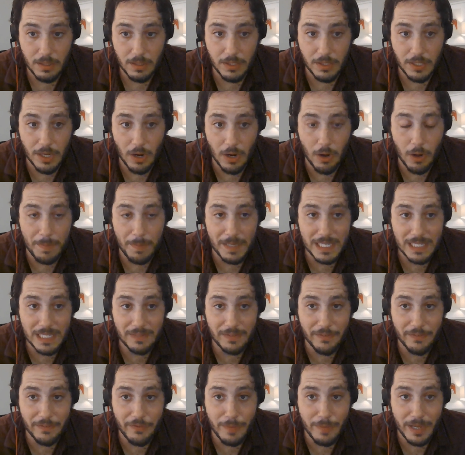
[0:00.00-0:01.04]
a piece
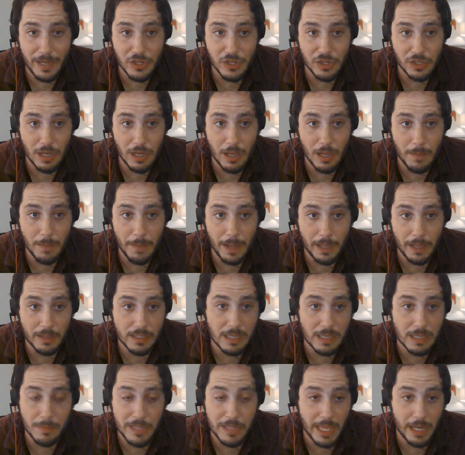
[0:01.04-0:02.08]
of information about
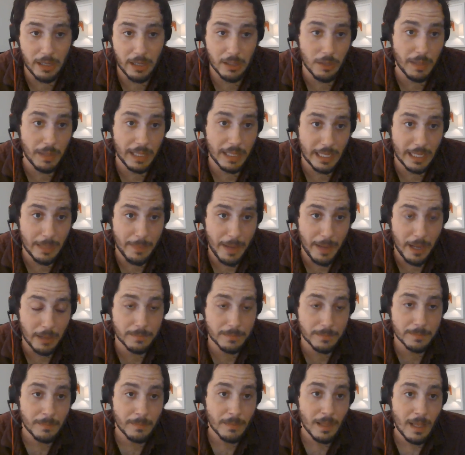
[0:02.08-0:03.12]
someone they don't know anything about.